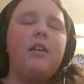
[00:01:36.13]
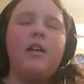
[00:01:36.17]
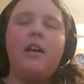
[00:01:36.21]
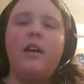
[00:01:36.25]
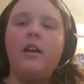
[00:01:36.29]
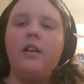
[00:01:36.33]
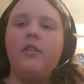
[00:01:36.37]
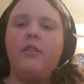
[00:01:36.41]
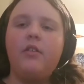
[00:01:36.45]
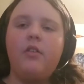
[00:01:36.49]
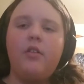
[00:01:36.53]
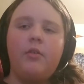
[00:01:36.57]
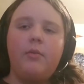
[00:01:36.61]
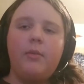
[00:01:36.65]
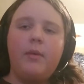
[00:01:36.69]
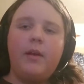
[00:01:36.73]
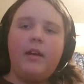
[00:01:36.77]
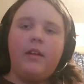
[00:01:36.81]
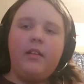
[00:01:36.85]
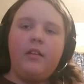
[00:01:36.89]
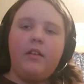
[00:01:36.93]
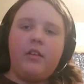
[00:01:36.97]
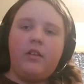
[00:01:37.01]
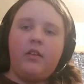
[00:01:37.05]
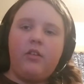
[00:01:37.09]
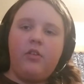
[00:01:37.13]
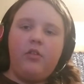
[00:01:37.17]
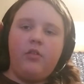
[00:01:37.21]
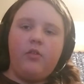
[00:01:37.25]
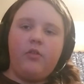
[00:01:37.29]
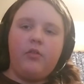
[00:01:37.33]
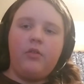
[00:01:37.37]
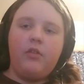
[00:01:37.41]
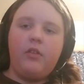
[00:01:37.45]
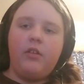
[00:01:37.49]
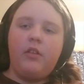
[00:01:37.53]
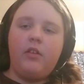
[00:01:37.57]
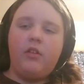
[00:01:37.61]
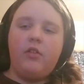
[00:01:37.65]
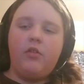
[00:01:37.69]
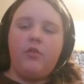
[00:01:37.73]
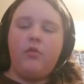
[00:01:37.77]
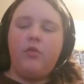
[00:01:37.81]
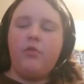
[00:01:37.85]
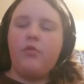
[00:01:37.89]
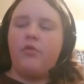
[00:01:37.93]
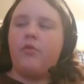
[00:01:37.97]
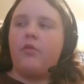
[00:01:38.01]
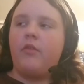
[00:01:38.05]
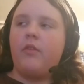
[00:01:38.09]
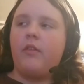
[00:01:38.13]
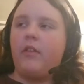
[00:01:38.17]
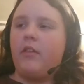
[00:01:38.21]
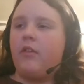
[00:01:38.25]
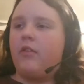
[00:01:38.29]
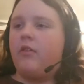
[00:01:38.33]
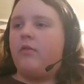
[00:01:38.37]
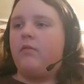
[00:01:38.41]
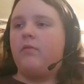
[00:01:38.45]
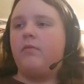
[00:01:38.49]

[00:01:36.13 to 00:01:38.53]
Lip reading: I don't know, man, like, you know, they use, like,